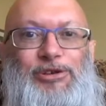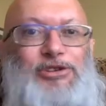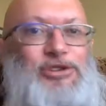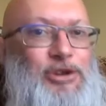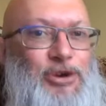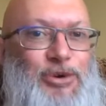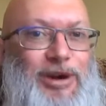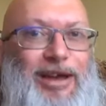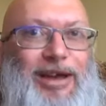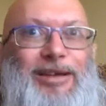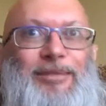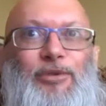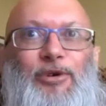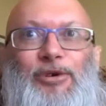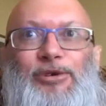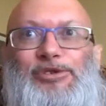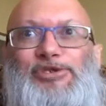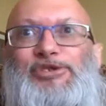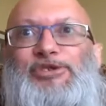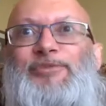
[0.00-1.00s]
two
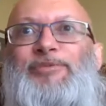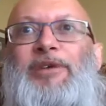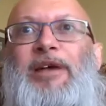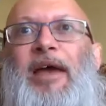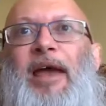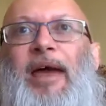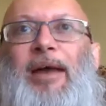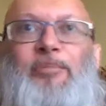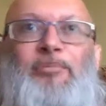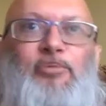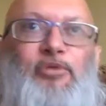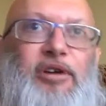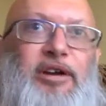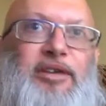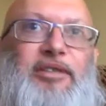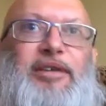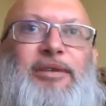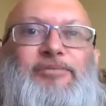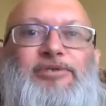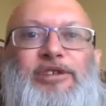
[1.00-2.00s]
animals, and
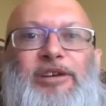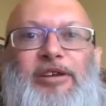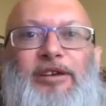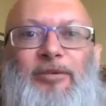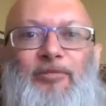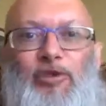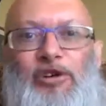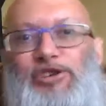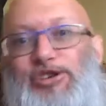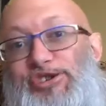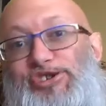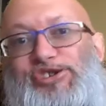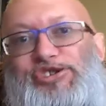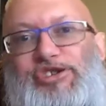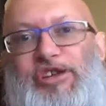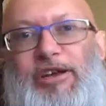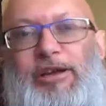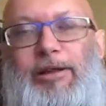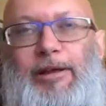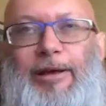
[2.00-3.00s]
bring them to him, which is
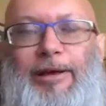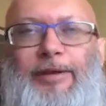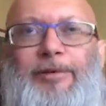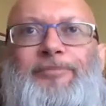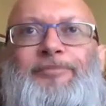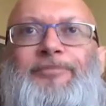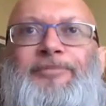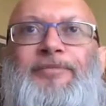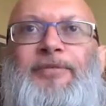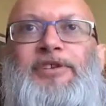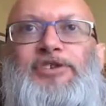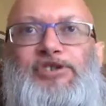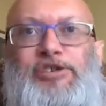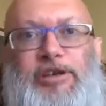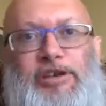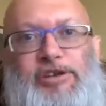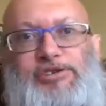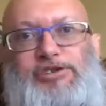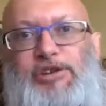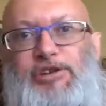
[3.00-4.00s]
stealing. It's
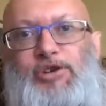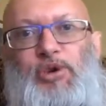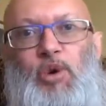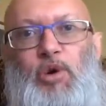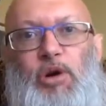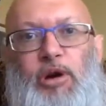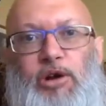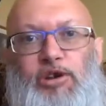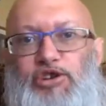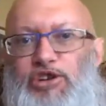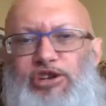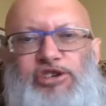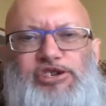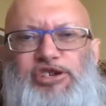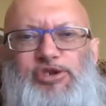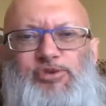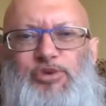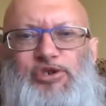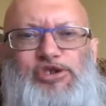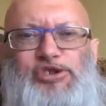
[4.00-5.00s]
against the Torah.
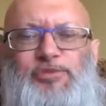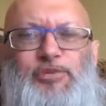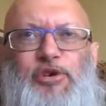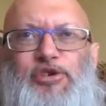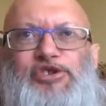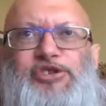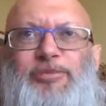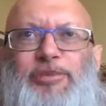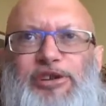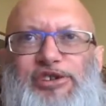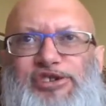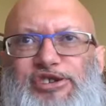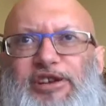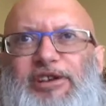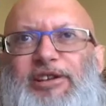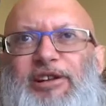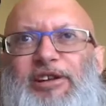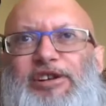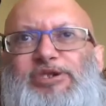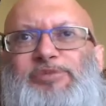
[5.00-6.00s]
Jesus was supposed to be
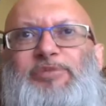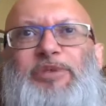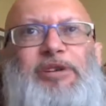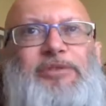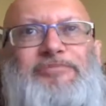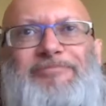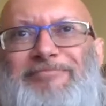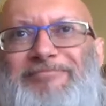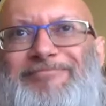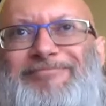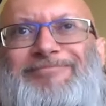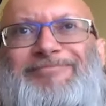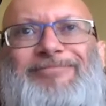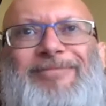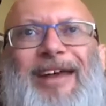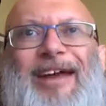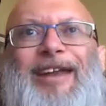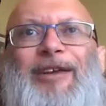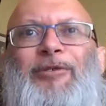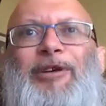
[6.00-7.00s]
sinless, but
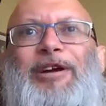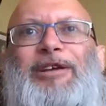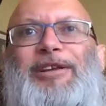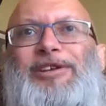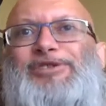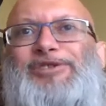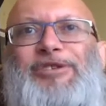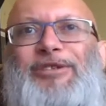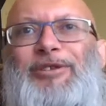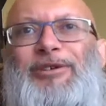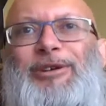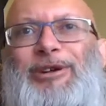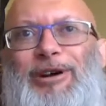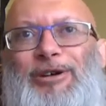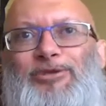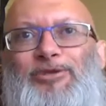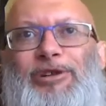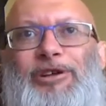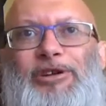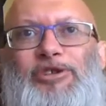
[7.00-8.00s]
anyway, that's another
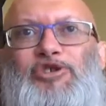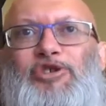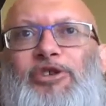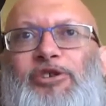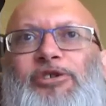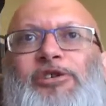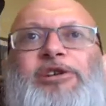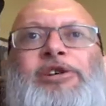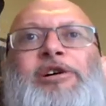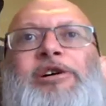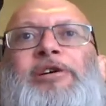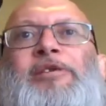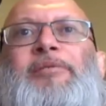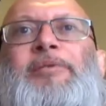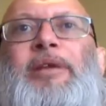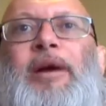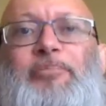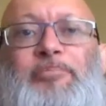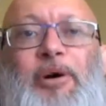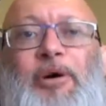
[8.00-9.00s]
contradiction.
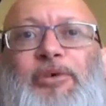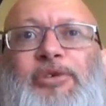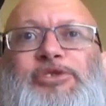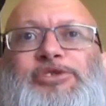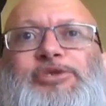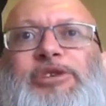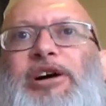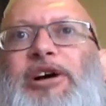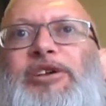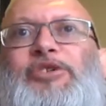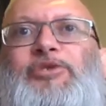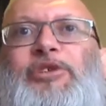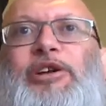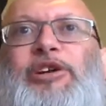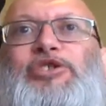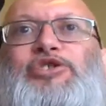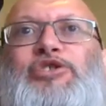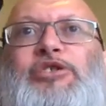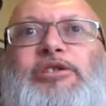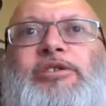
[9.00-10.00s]
A bonus
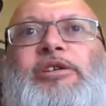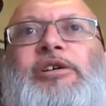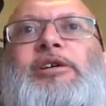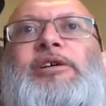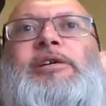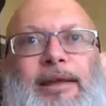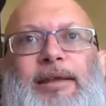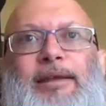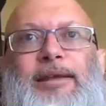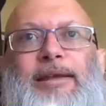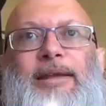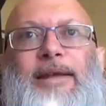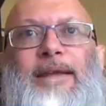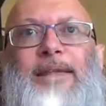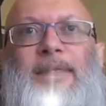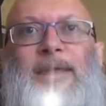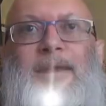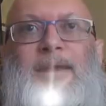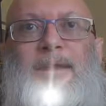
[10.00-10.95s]
contradiction. And then